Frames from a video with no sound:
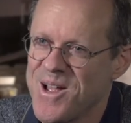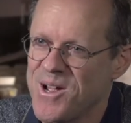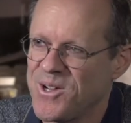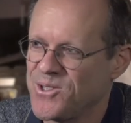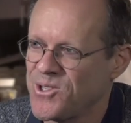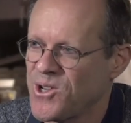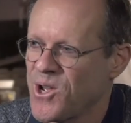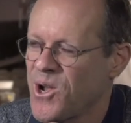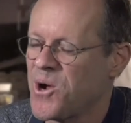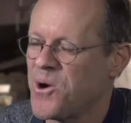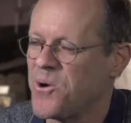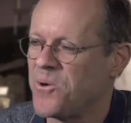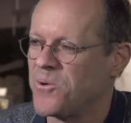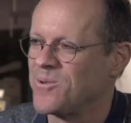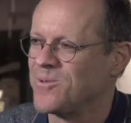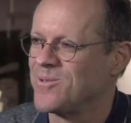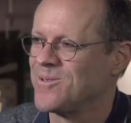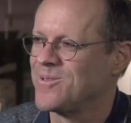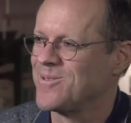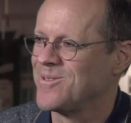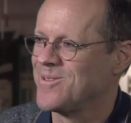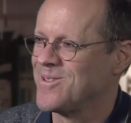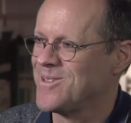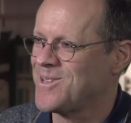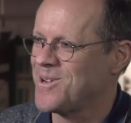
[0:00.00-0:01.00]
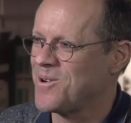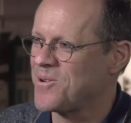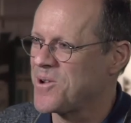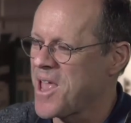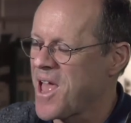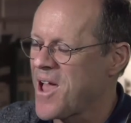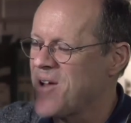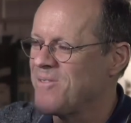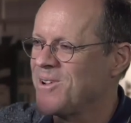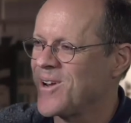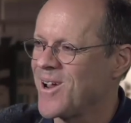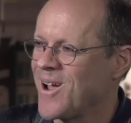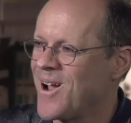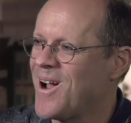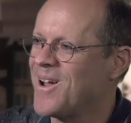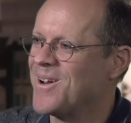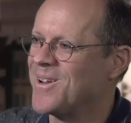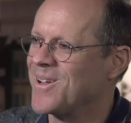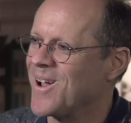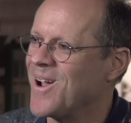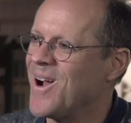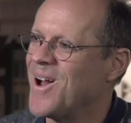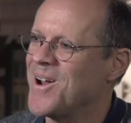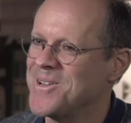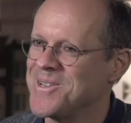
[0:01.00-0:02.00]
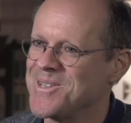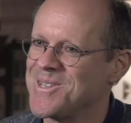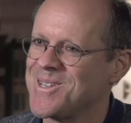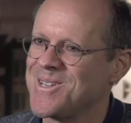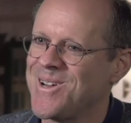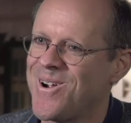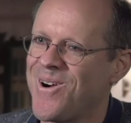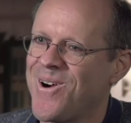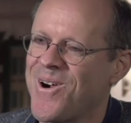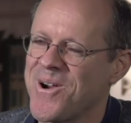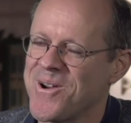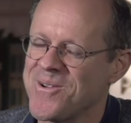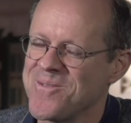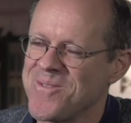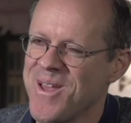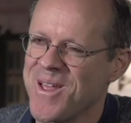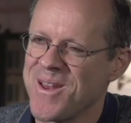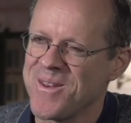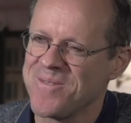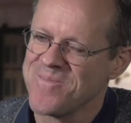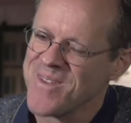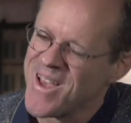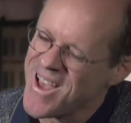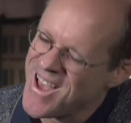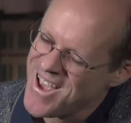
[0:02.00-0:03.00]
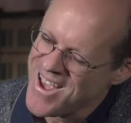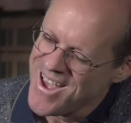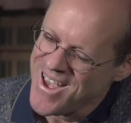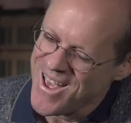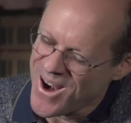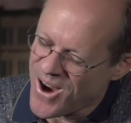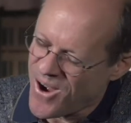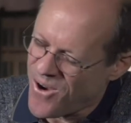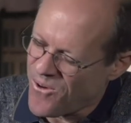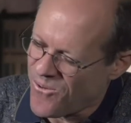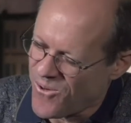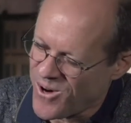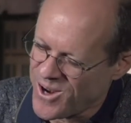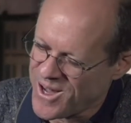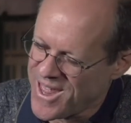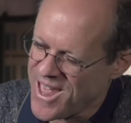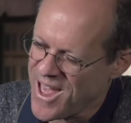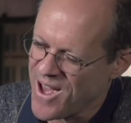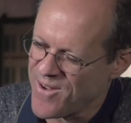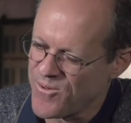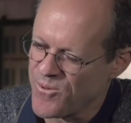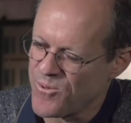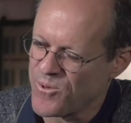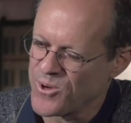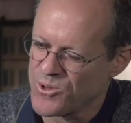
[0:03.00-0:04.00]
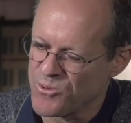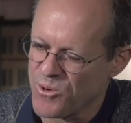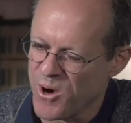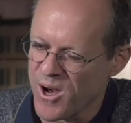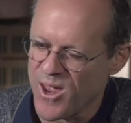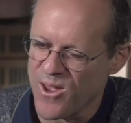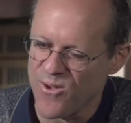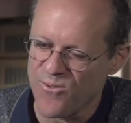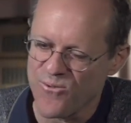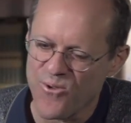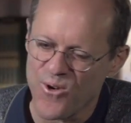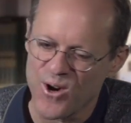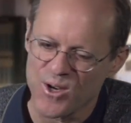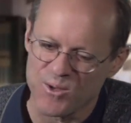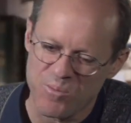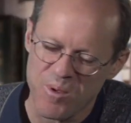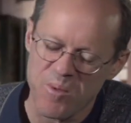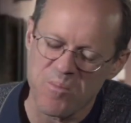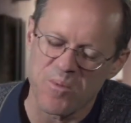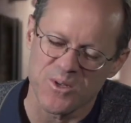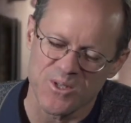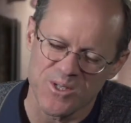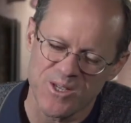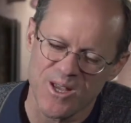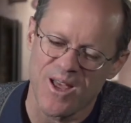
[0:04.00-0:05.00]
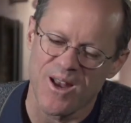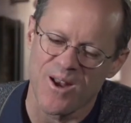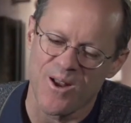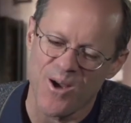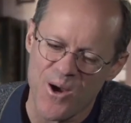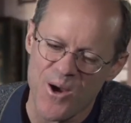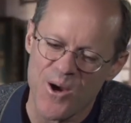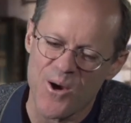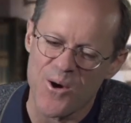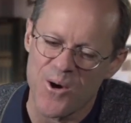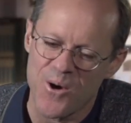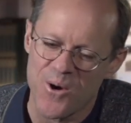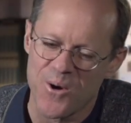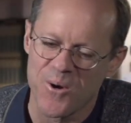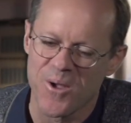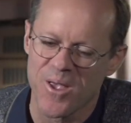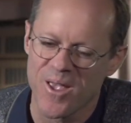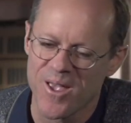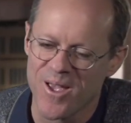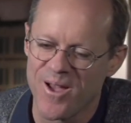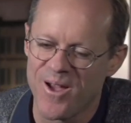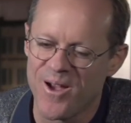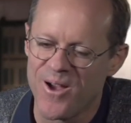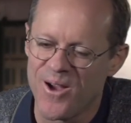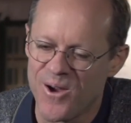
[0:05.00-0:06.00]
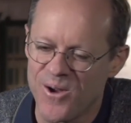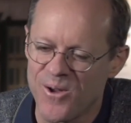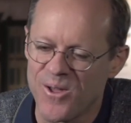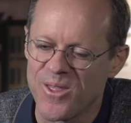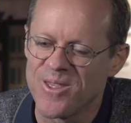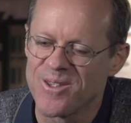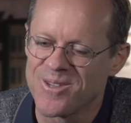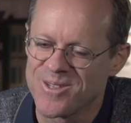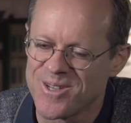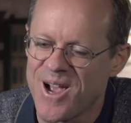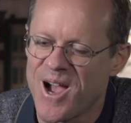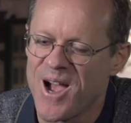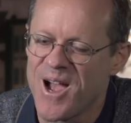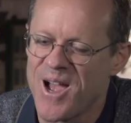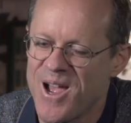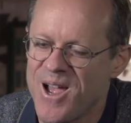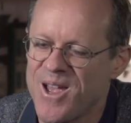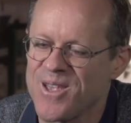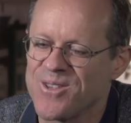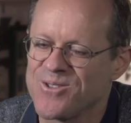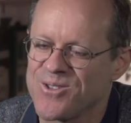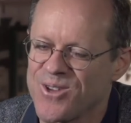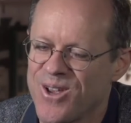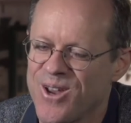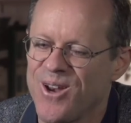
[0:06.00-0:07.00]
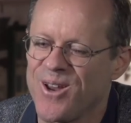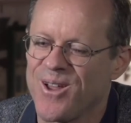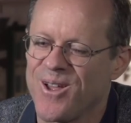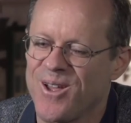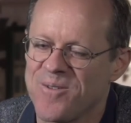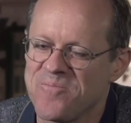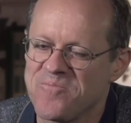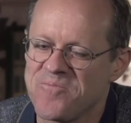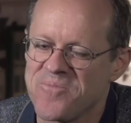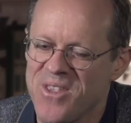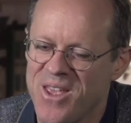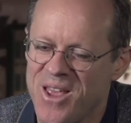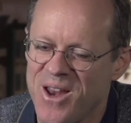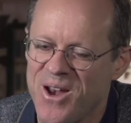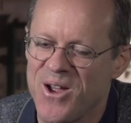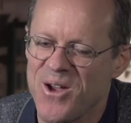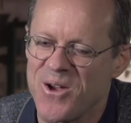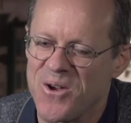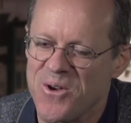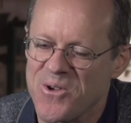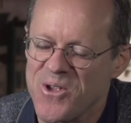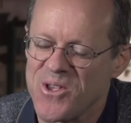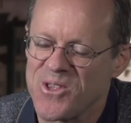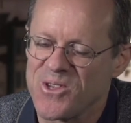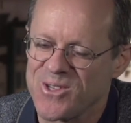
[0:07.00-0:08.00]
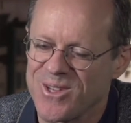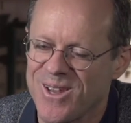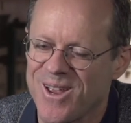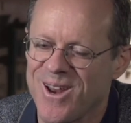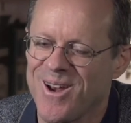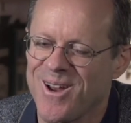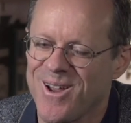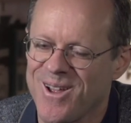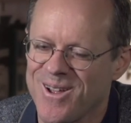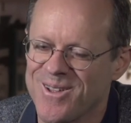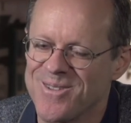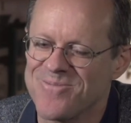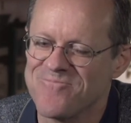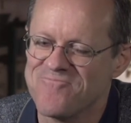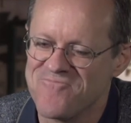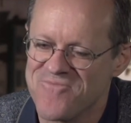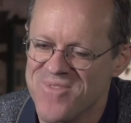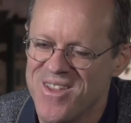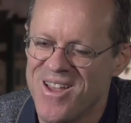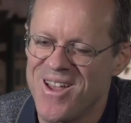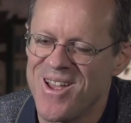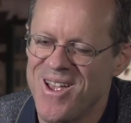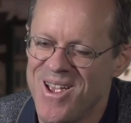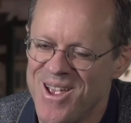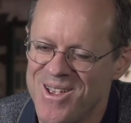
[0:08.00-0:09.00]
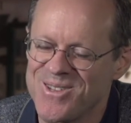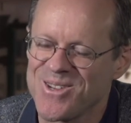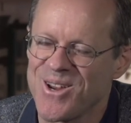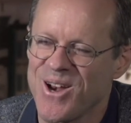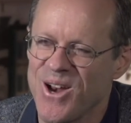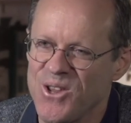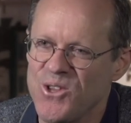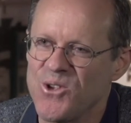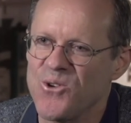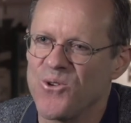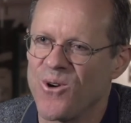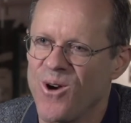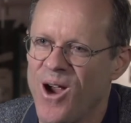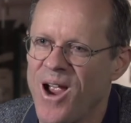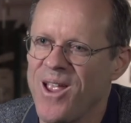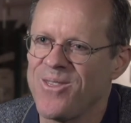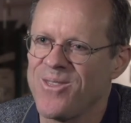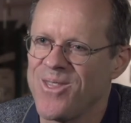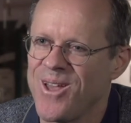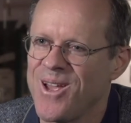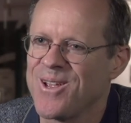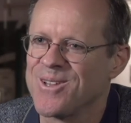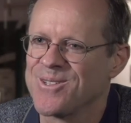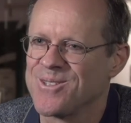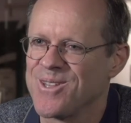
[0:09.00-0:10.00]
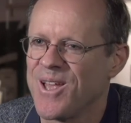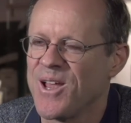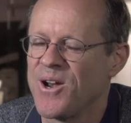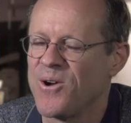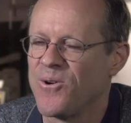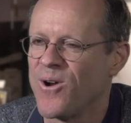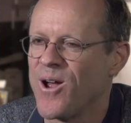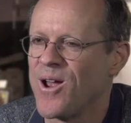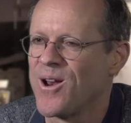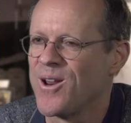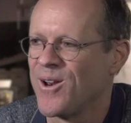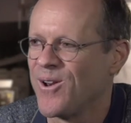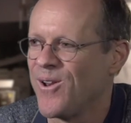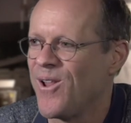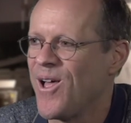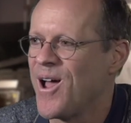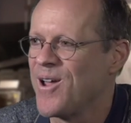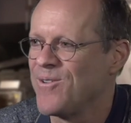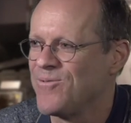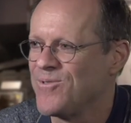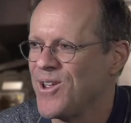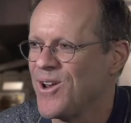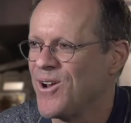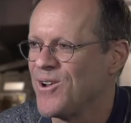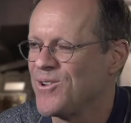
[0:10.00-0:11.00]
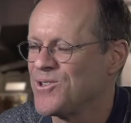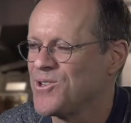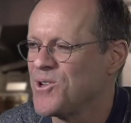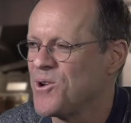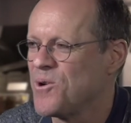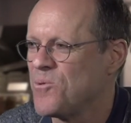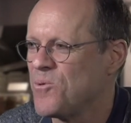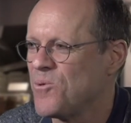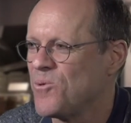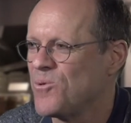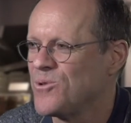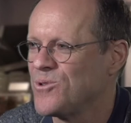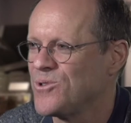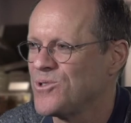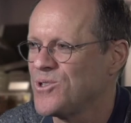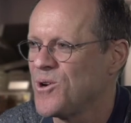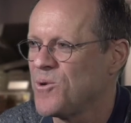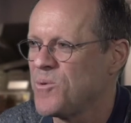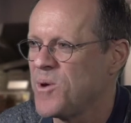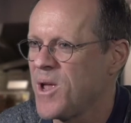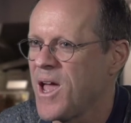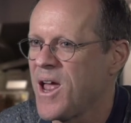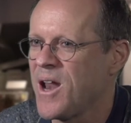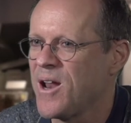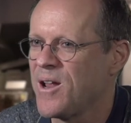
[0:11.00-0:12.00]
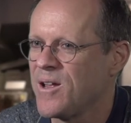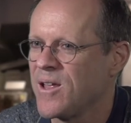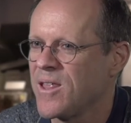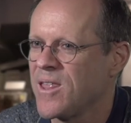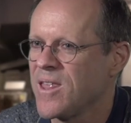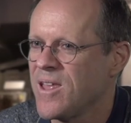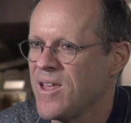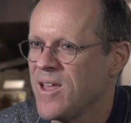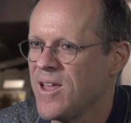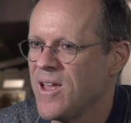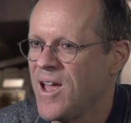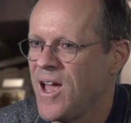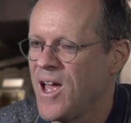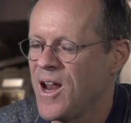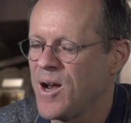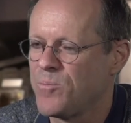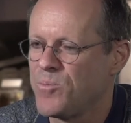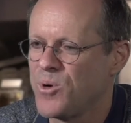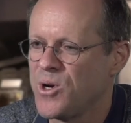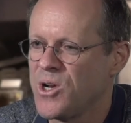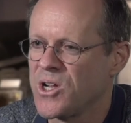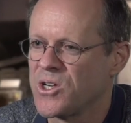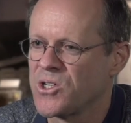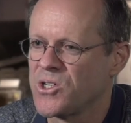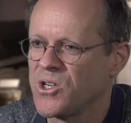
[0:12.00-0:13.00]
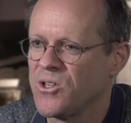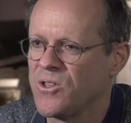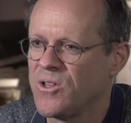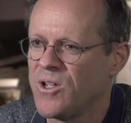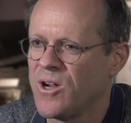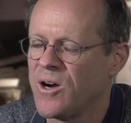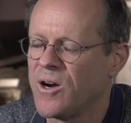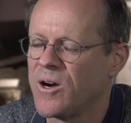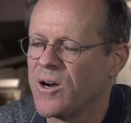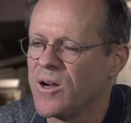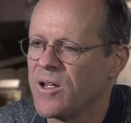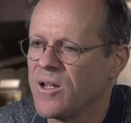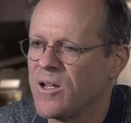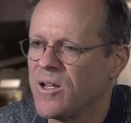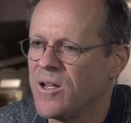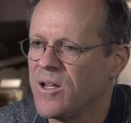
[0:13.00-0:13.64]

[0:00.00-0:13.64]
So Kevin kind of got his start. And you know, when Kevin was working for us, people said, "Oh, you know, this guy's gonna, you know, he's gonna do great things later on in life." You know, so we had a prediction there.